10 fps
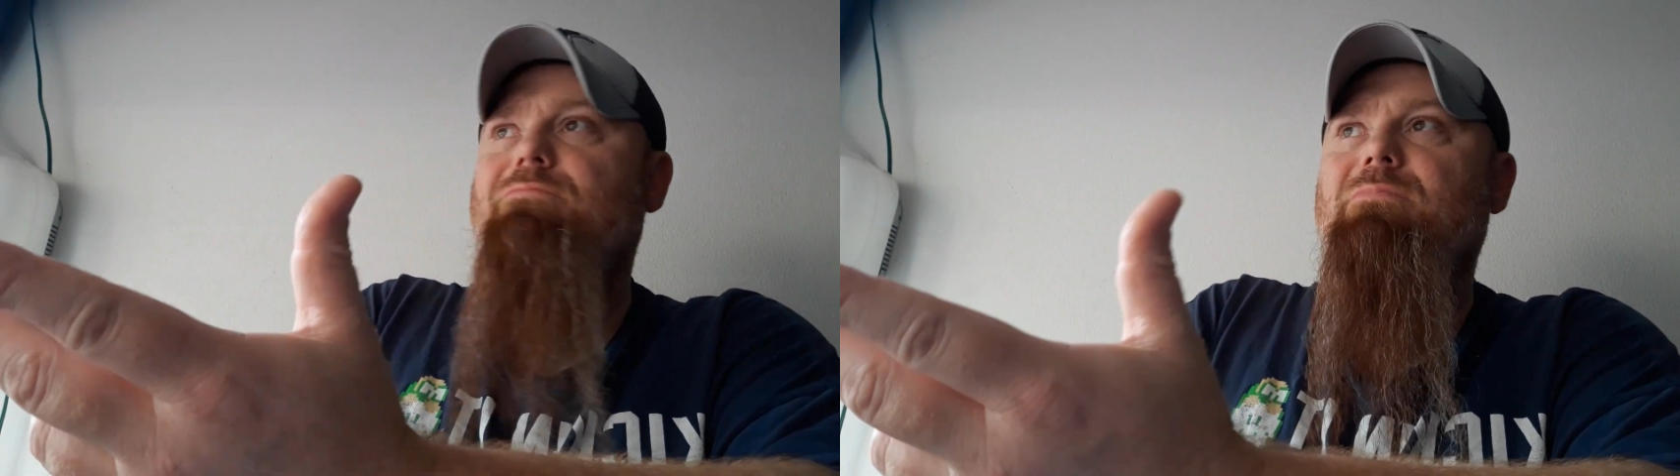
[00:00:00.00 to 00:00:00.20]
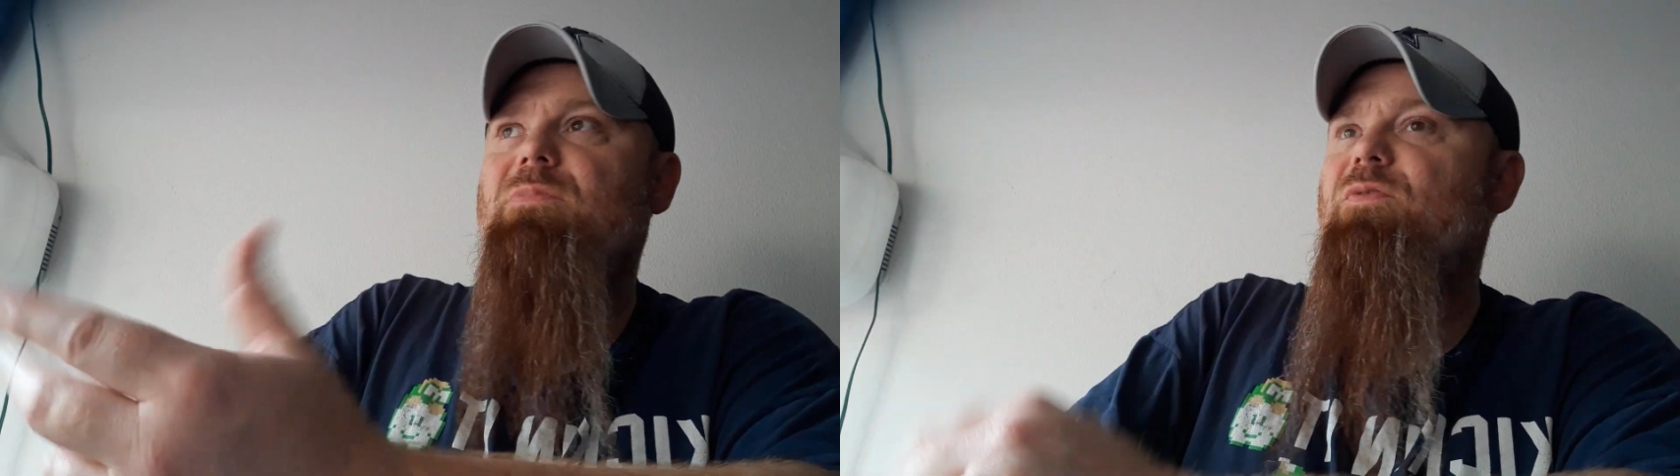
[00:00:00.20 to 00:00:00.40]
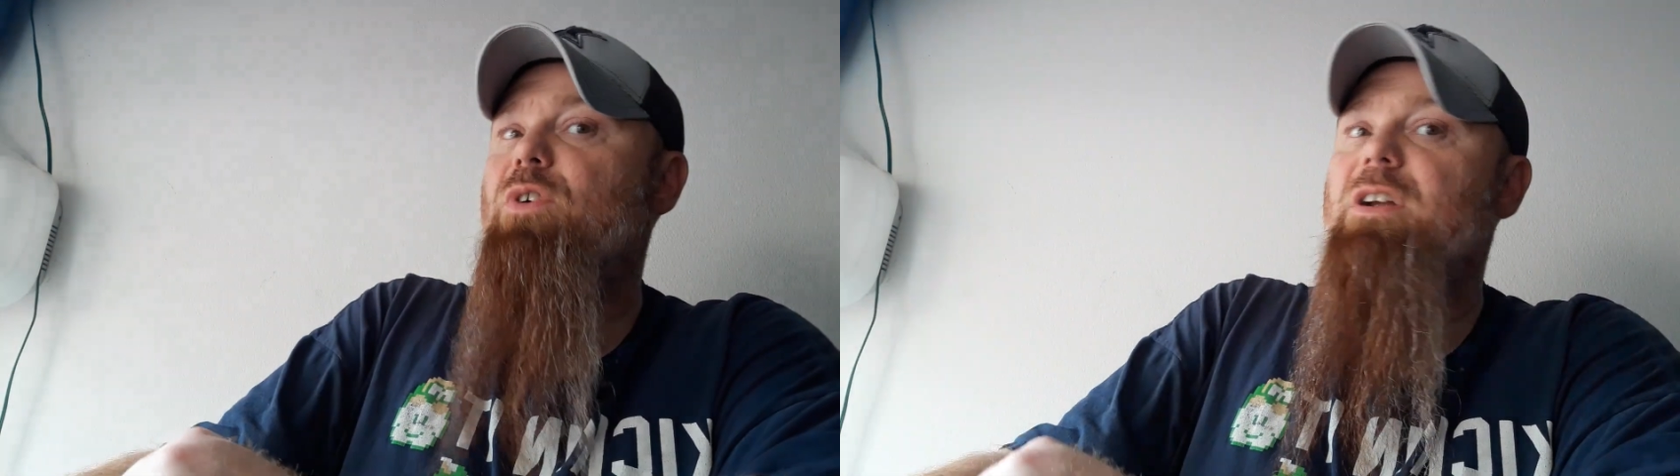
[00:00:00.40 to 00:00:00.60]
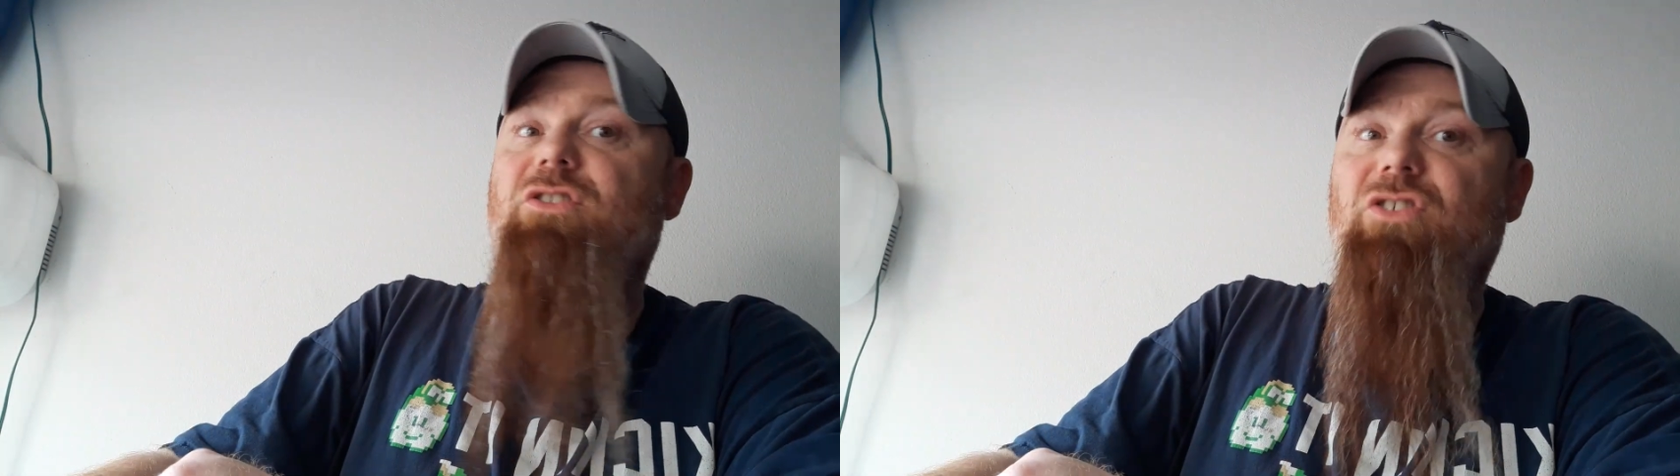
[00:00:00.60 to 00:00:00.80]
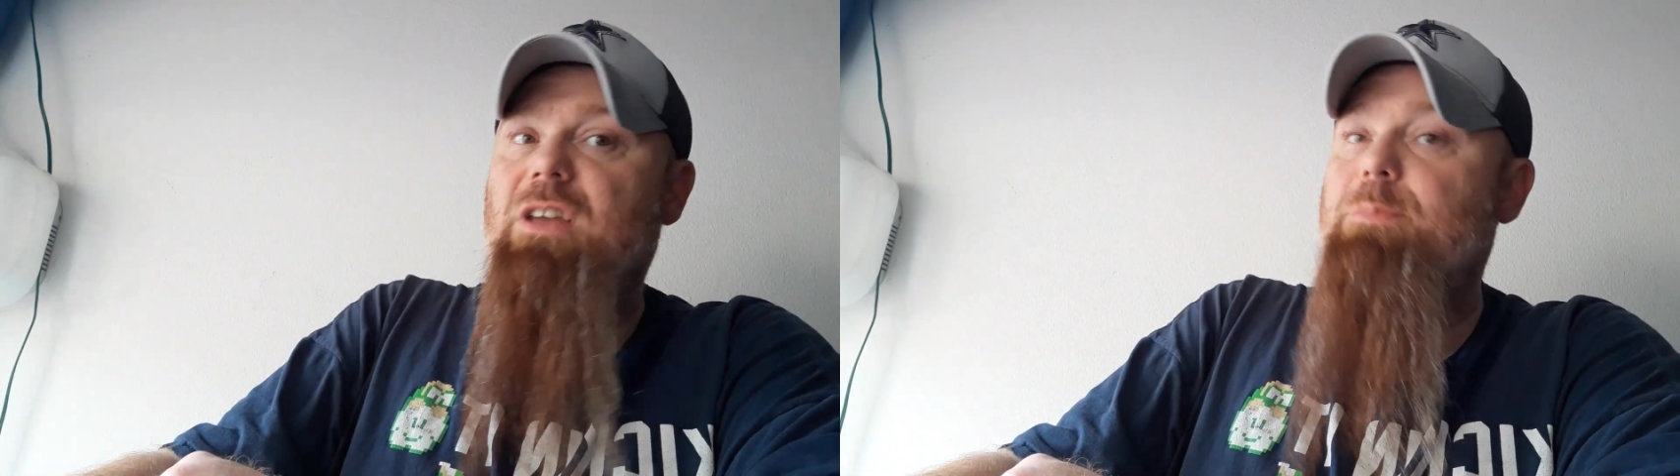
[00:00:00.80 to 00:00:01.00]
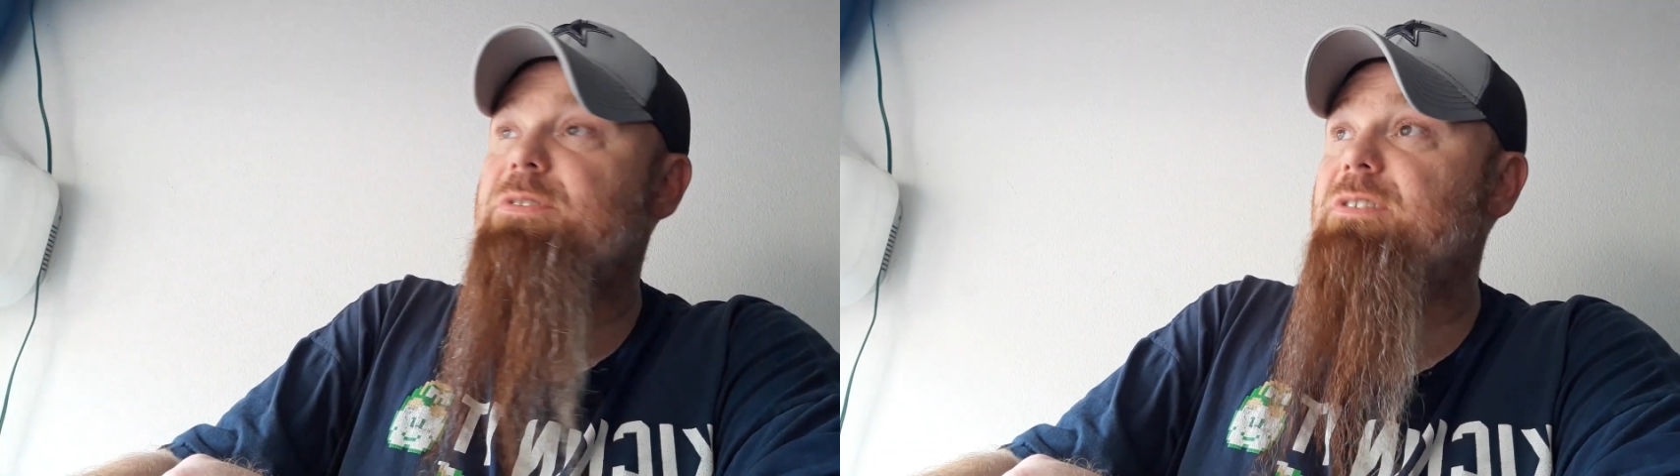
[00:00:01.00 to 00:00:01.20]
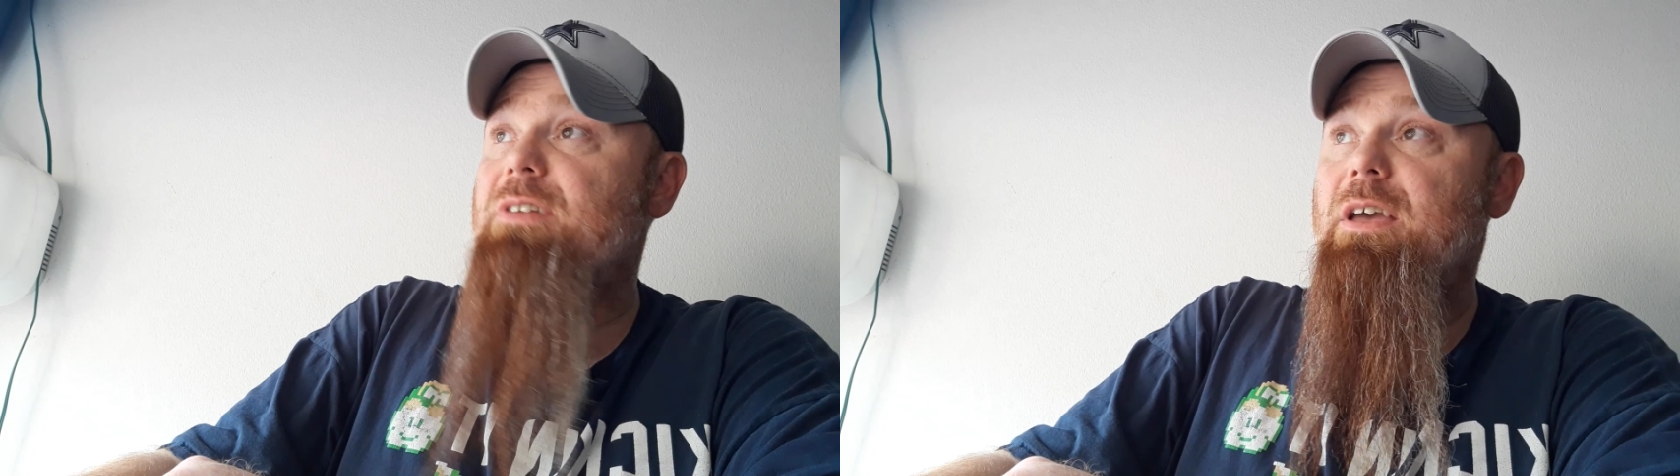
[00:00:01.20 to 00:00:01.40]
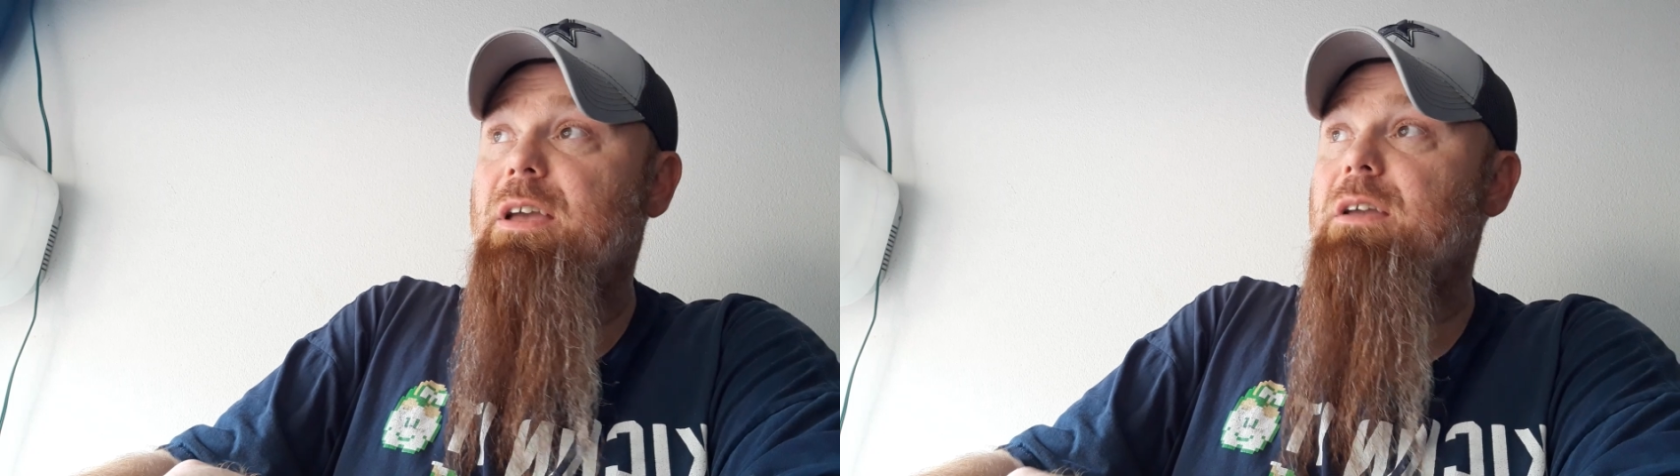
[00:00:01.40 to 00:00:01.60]
For a cheap
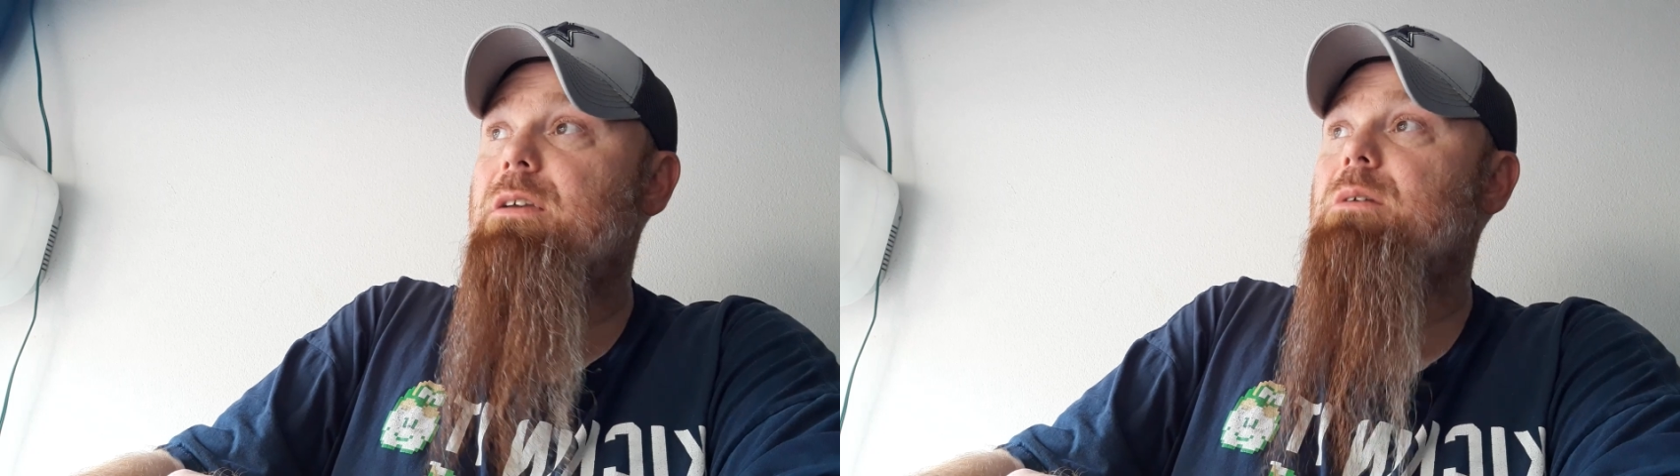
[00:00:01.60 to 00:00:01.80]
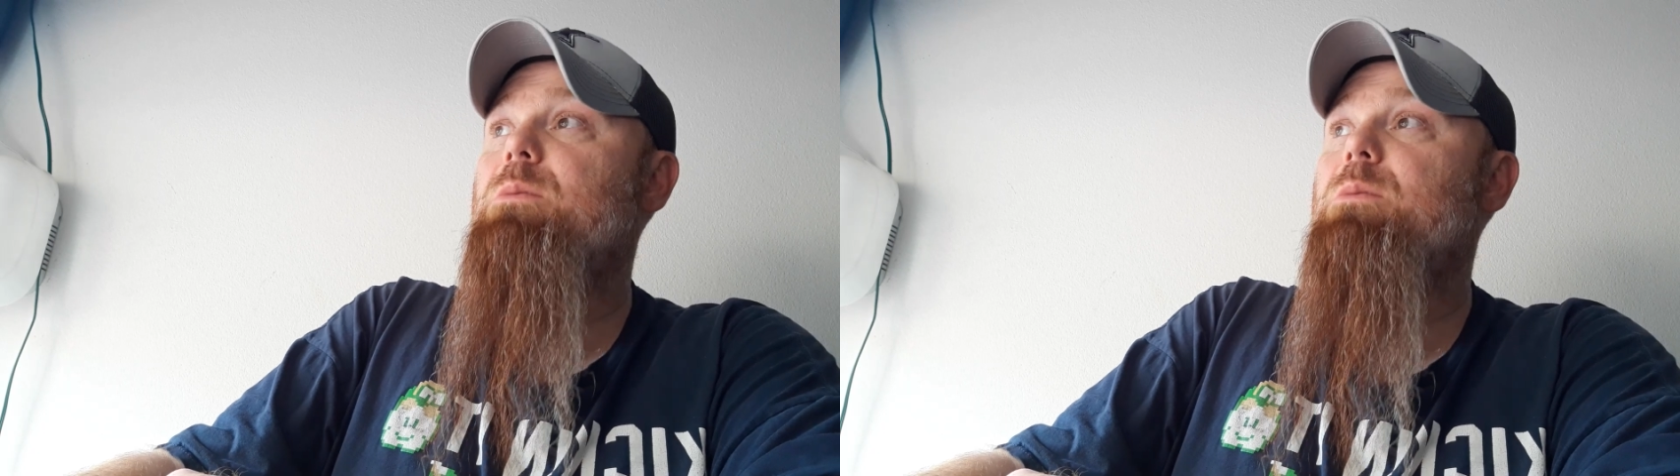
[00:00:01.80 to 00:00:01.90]
stick,